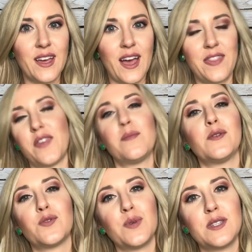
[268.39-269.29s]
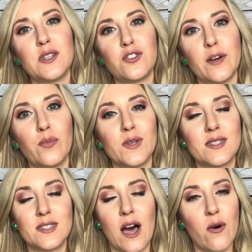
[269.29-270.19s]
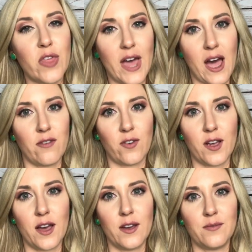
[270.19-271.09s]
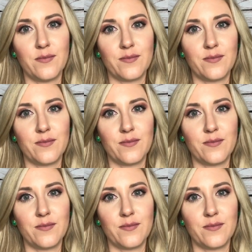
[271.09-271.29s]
and then the most recent trip was South Africa.